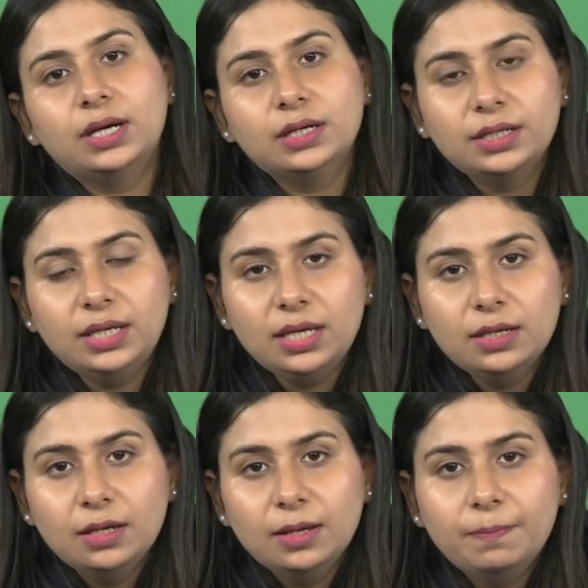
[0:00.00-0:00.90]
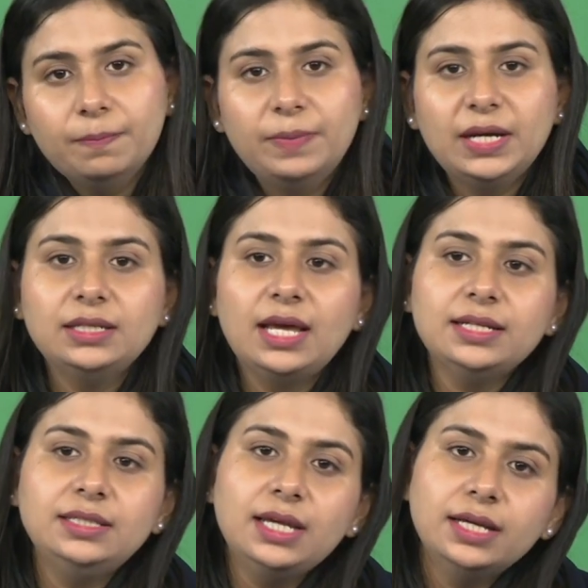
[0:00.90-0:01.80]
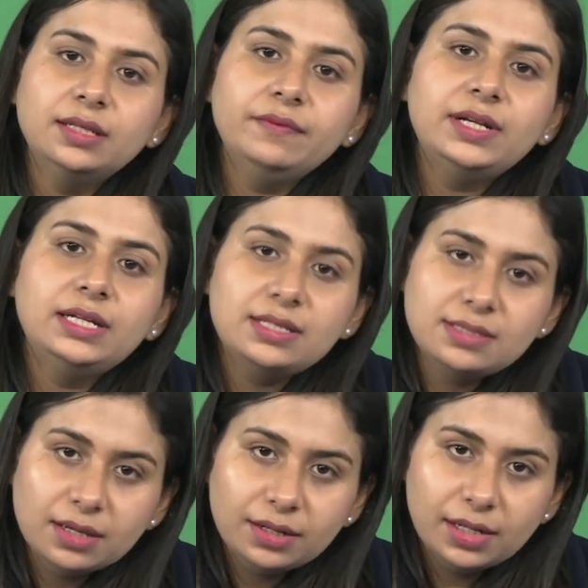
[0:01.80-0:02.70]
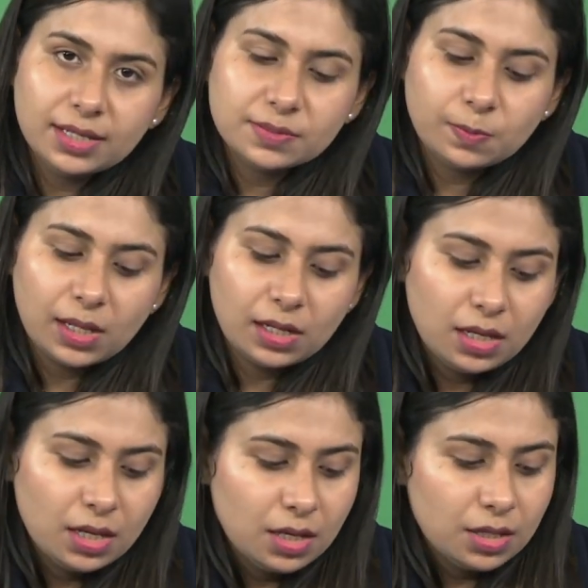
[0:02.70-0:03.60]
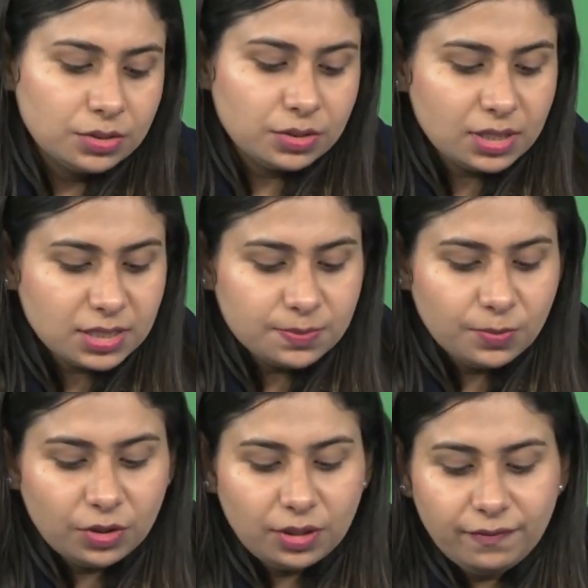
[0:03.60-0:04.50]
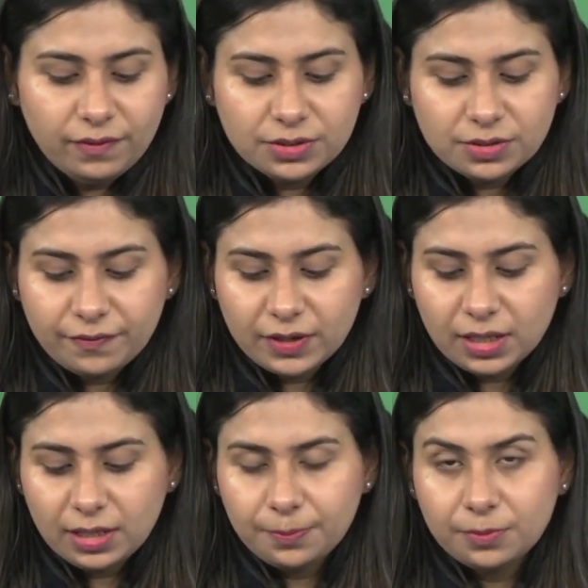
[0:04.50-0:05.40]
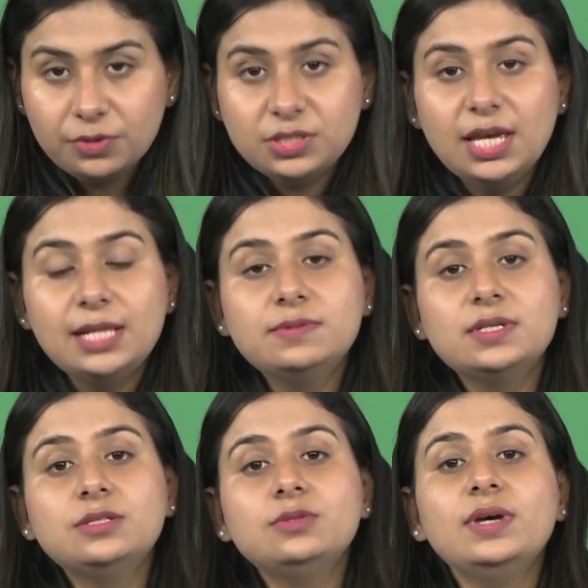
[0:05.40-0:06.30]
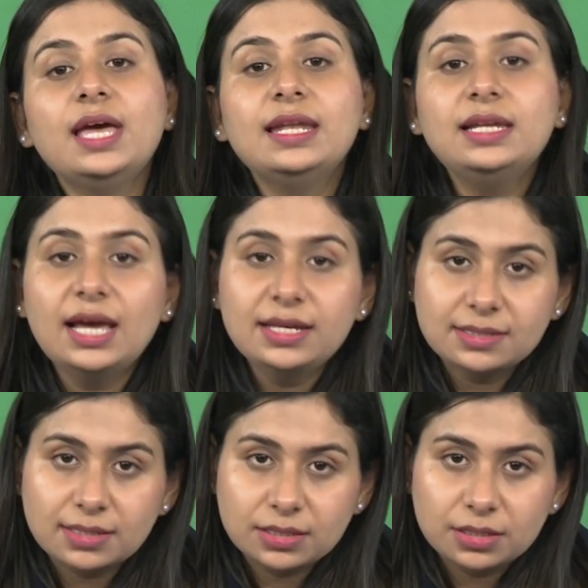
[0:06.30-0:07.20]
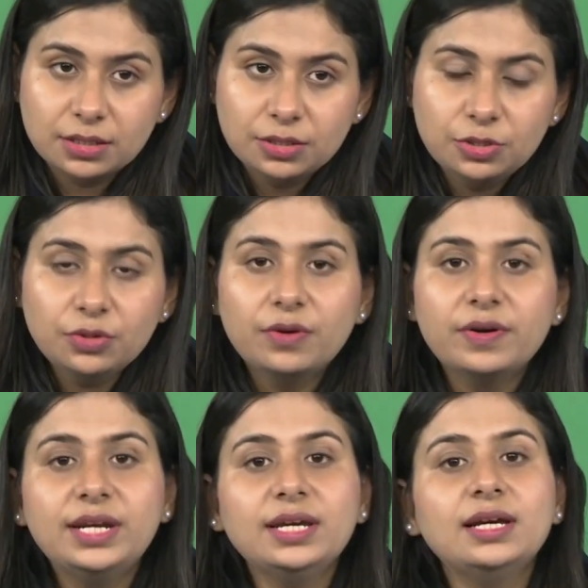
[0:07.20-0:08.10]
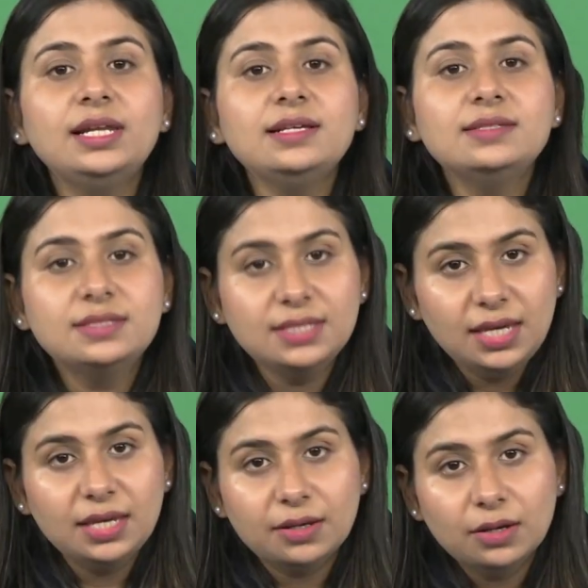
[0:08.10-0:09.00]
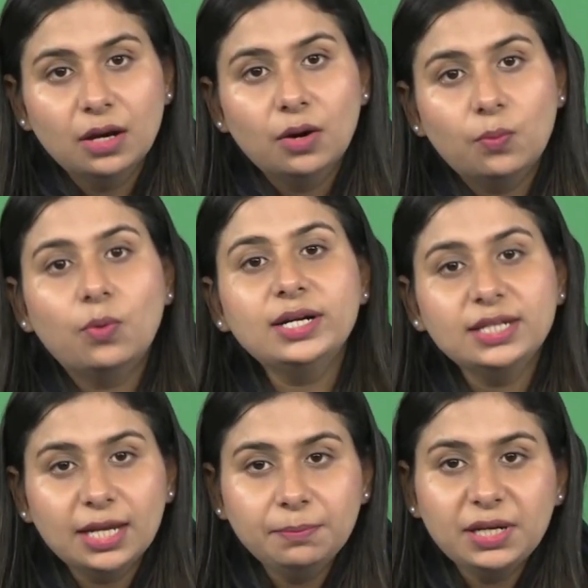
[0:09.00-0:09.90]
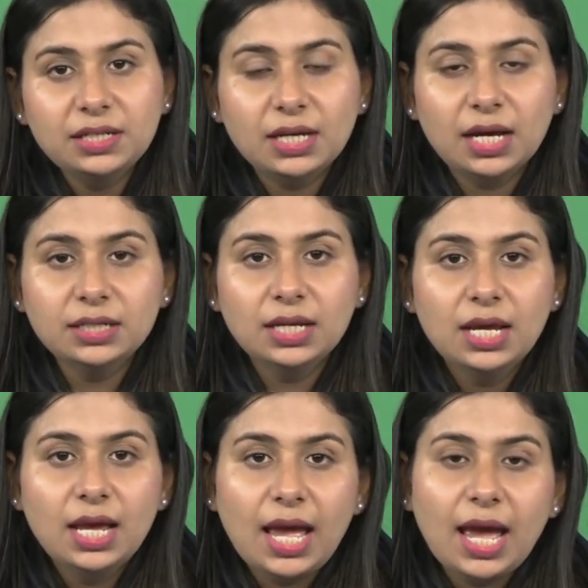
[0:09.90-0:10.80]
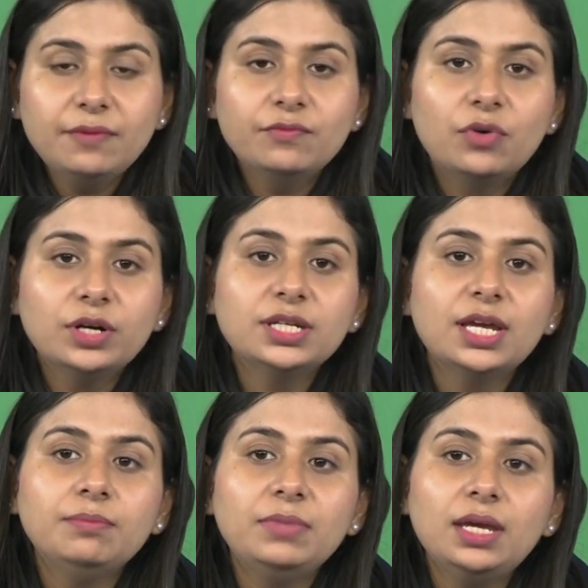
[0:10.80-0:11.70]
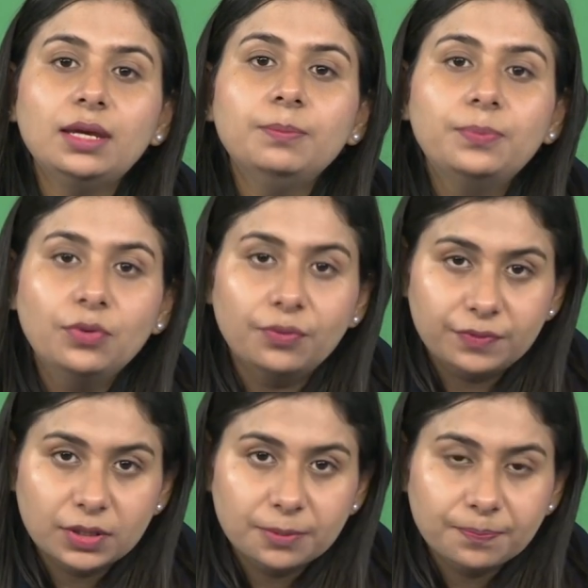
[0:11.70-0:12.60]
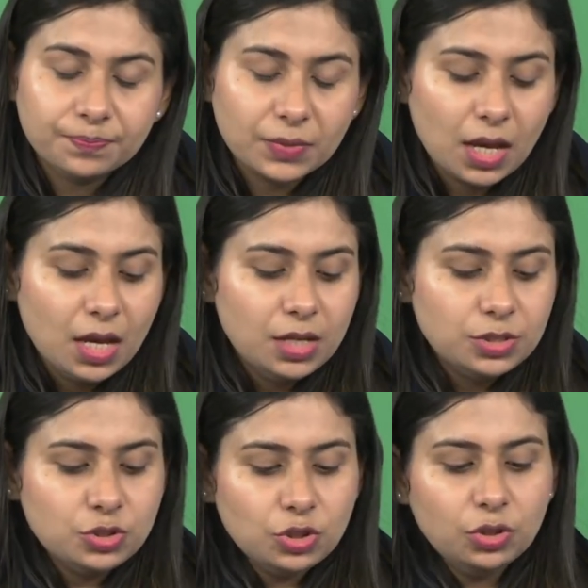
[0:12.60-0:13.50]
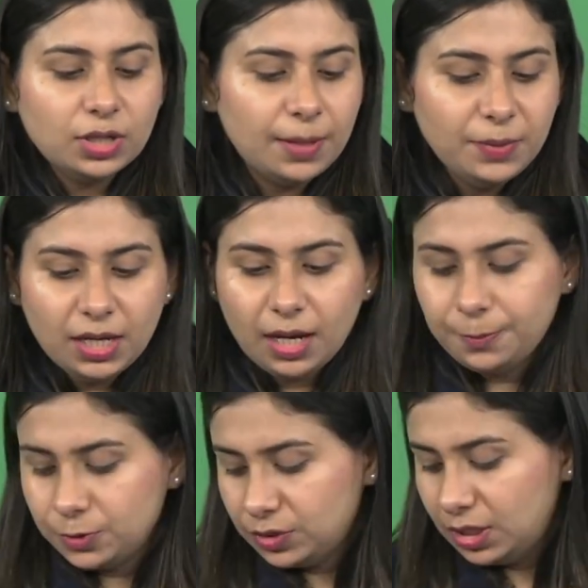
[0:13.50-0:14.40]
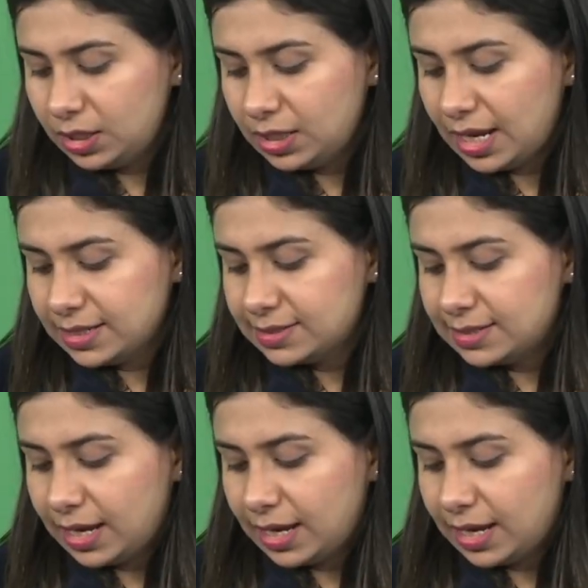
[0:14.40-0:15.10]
we agree, but at the other, we disagree as well. So, this moral philosophical approach helps us to analyze it, to critically see what can be done and what can be improved. So, coming up to the next